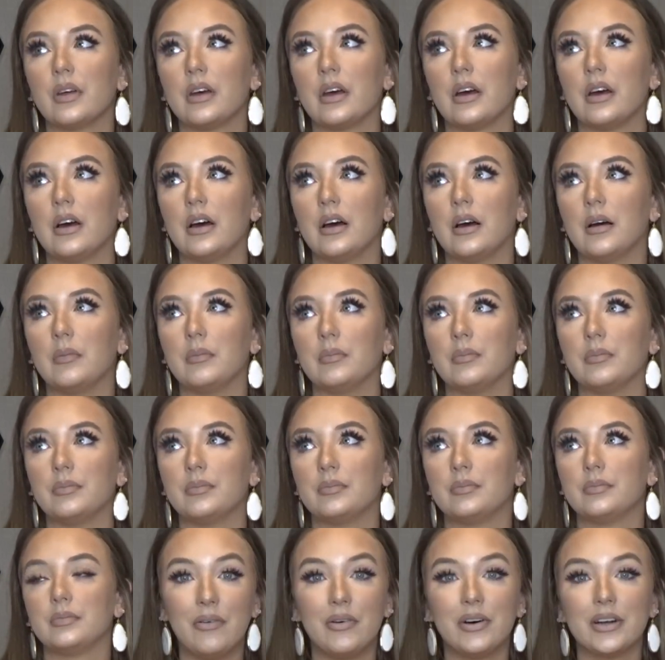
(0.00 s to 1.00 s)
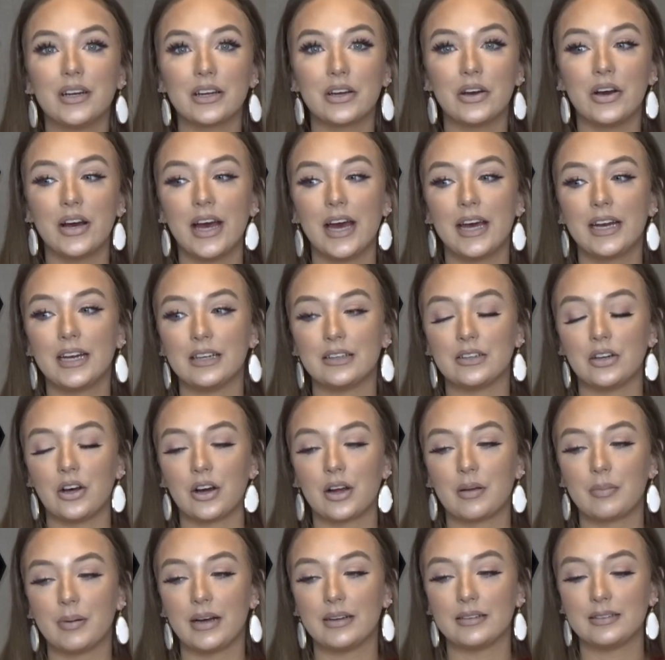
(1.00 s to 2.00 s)
I want to go ahead and
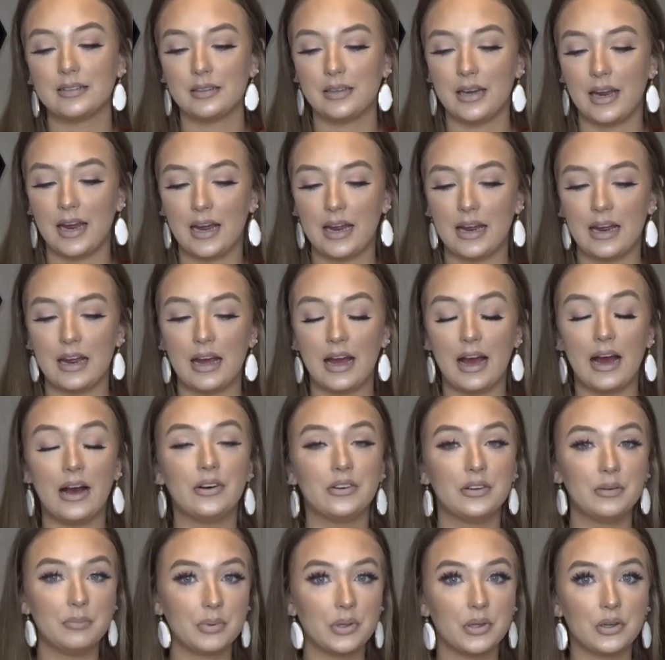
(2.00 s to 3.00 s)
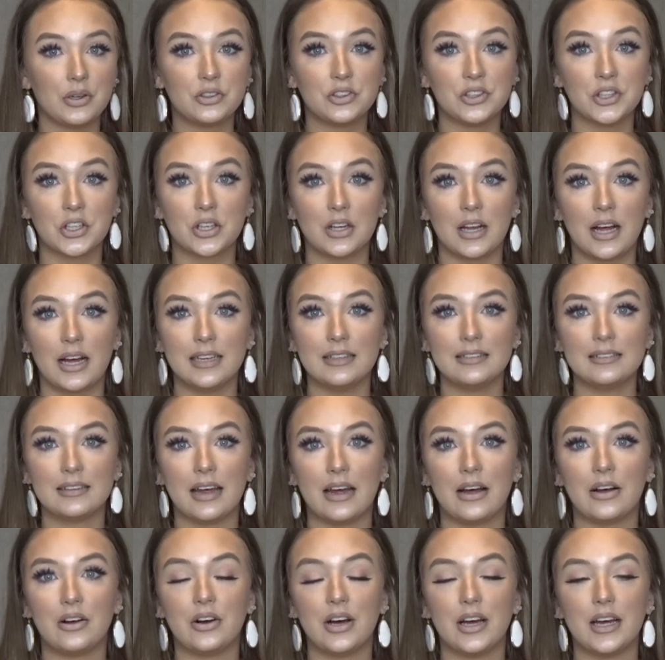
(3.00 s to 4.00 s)
talk about today how to build your
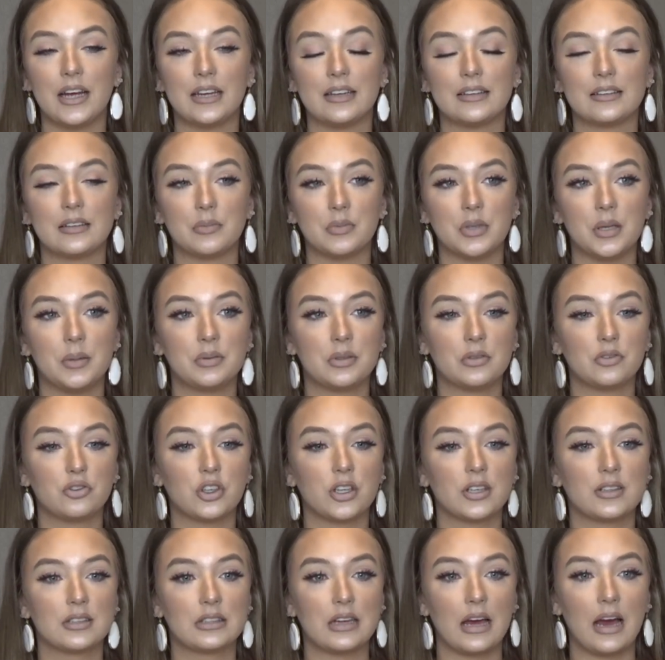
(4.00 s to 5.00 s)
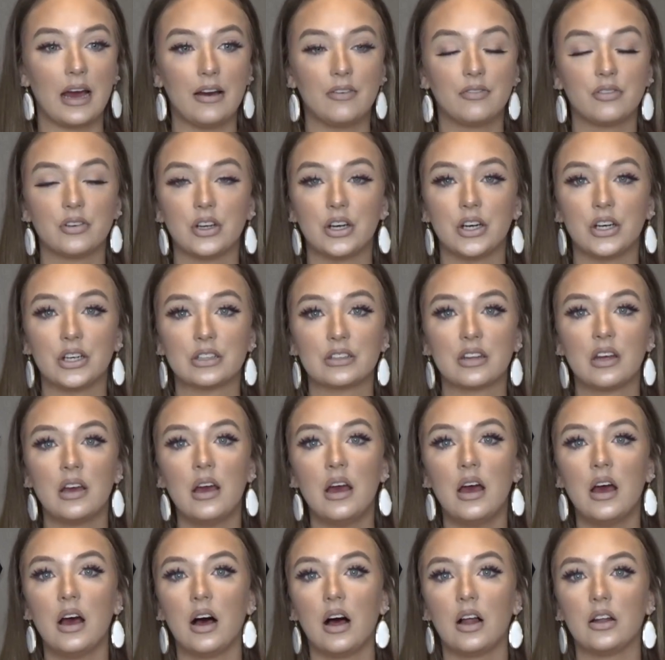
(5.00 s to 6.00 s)
clientele and some tips and tricks that I've learned
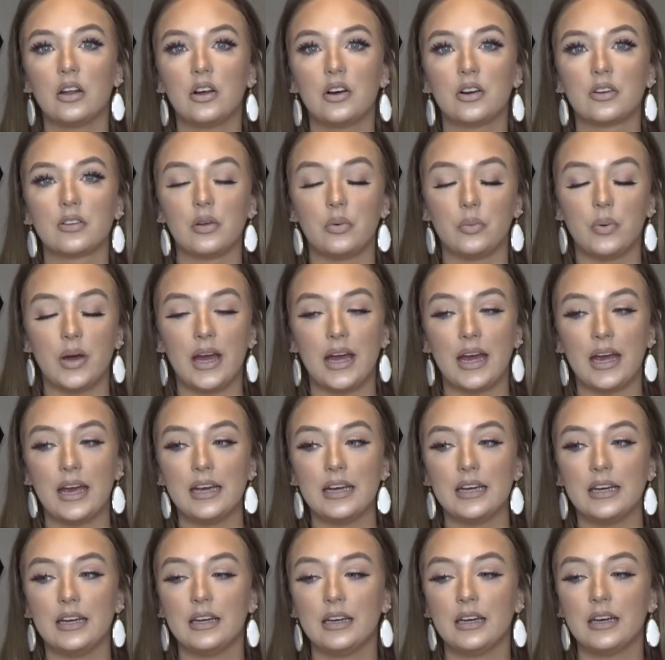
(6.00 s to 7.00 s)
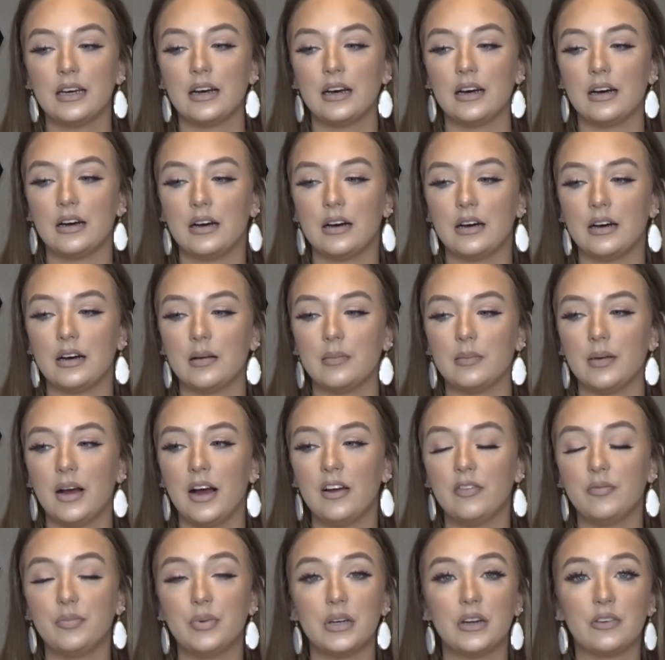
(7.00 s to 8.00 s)
along the way.
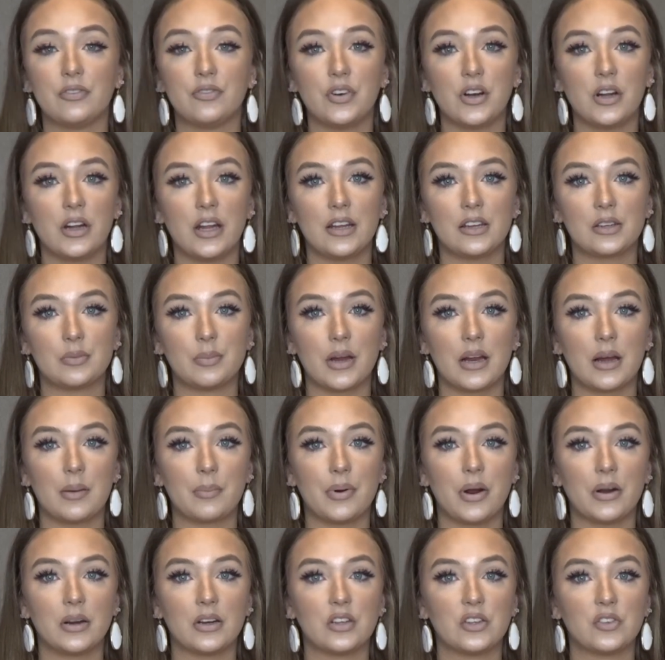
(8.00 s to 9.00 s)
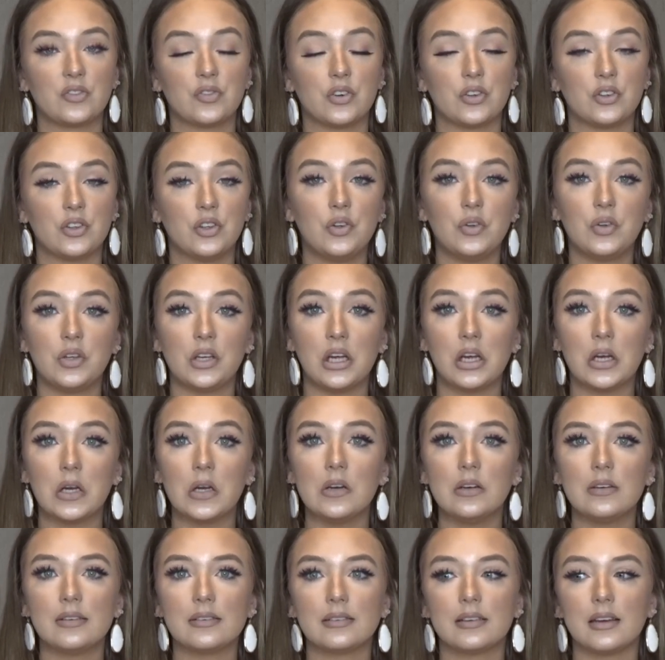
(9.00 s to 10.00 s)
I've been a freelance makeup artist for 2
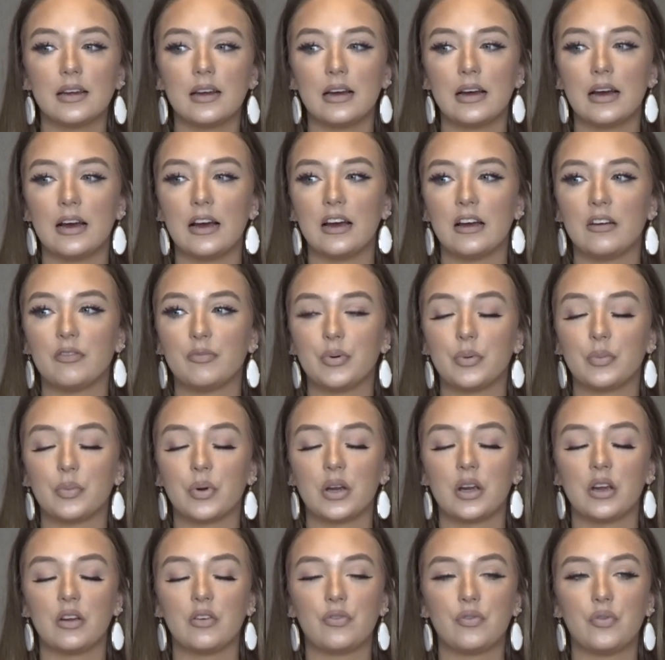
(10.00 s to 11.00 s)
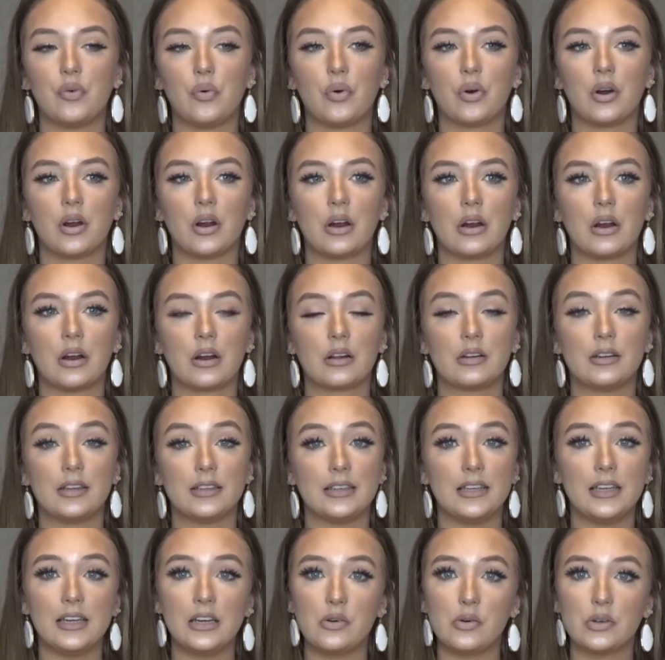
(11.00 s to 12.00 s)
years. I've been working for
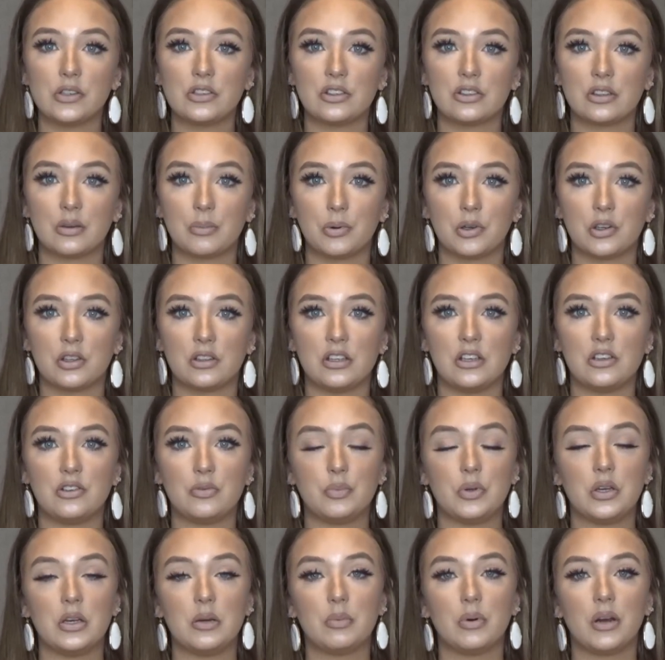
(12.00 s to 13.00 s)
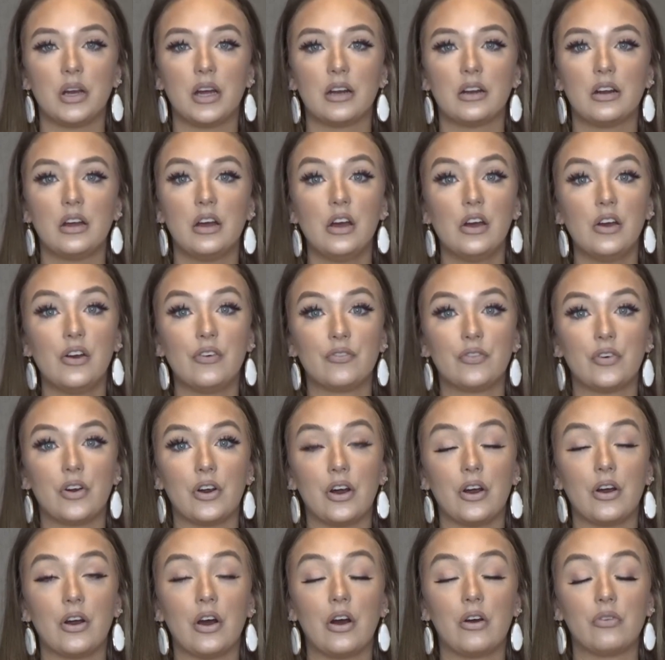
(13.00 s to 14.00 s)
Clientele, which is a prestige beauty brand,
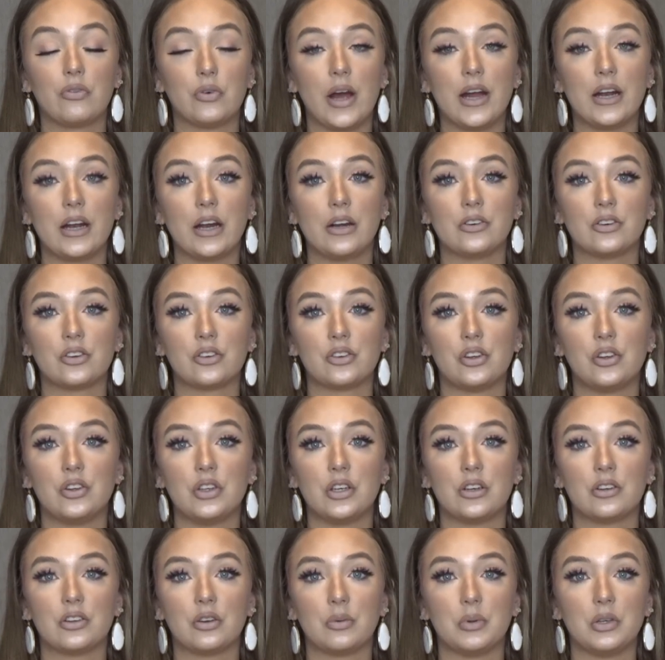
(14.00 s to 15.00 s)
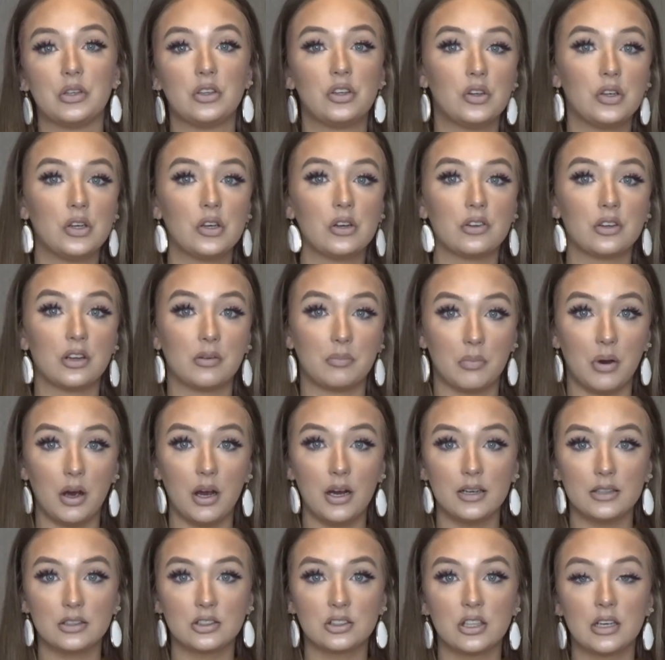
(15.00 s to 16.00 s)
for right under 2 years. It'll be 2 years in
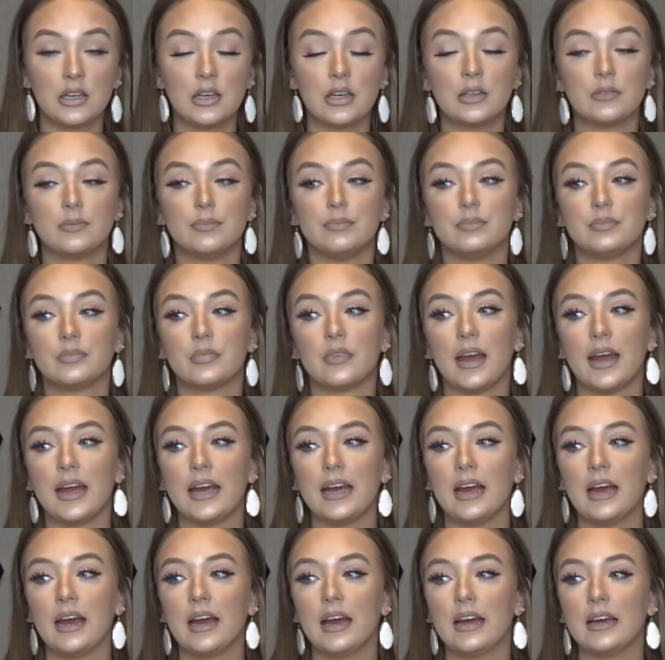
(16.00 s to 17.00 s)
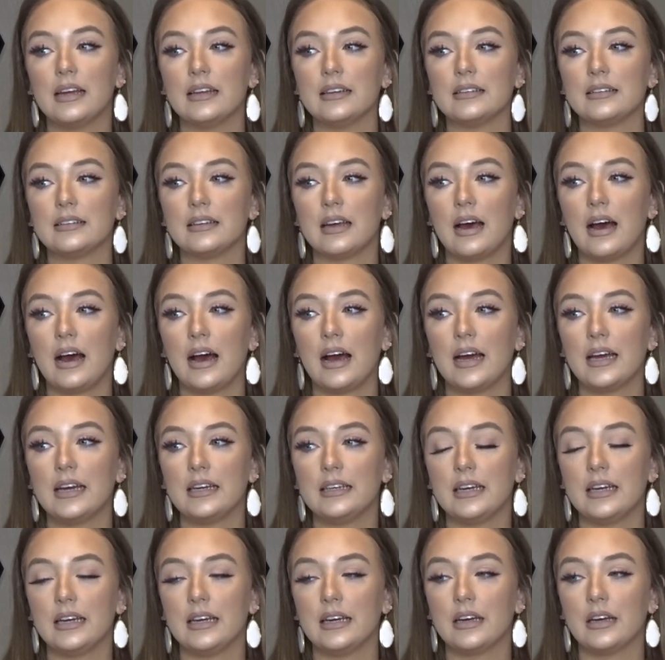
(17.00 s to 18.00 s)
March. And
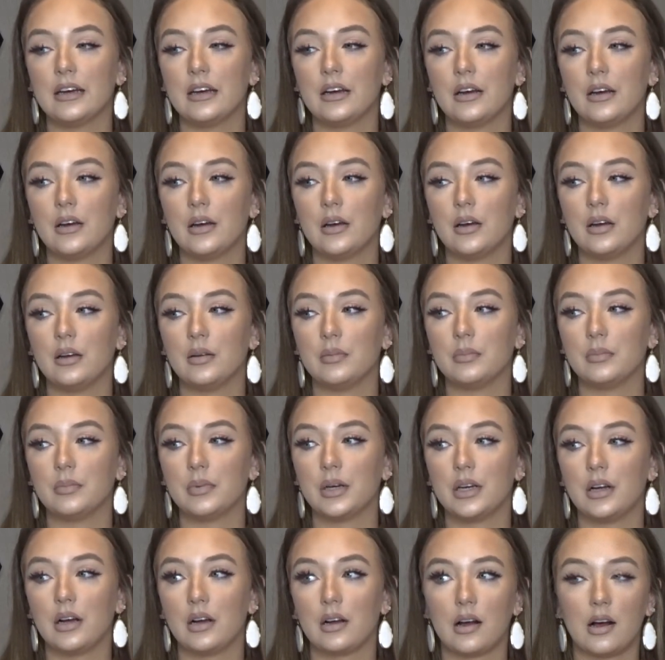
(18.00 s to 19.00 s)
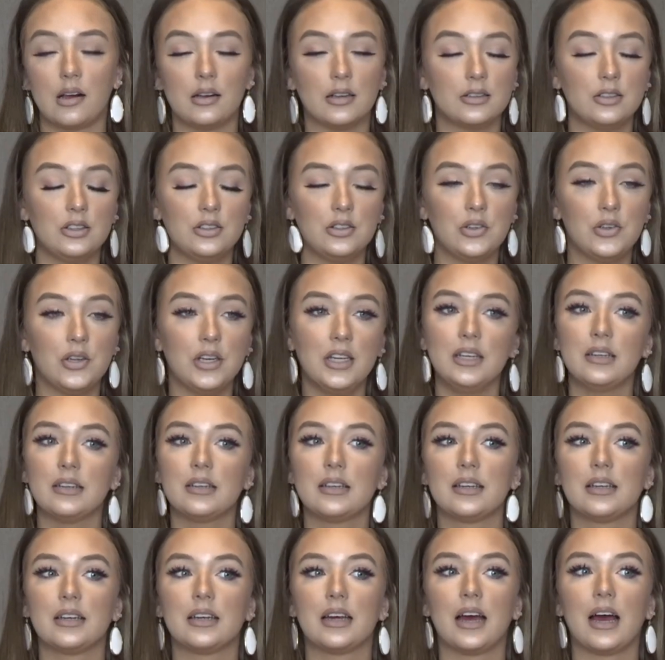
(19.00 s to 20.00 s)
I am a college
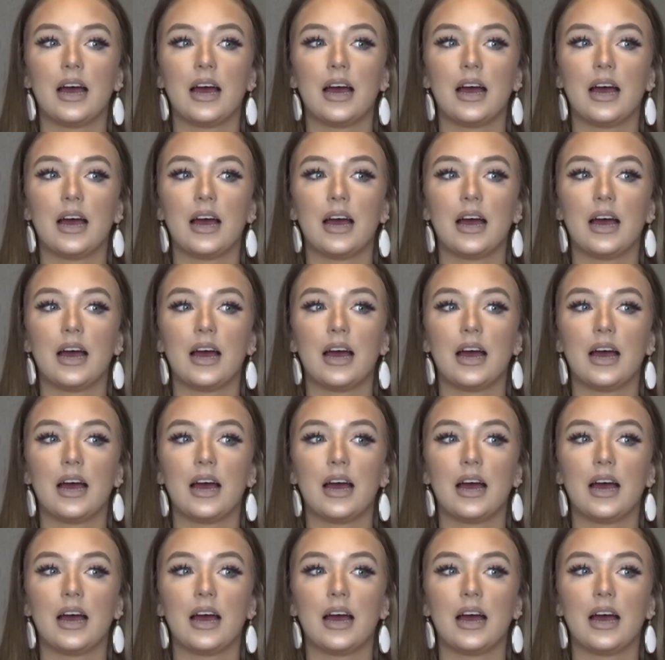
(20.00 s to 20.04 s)
student.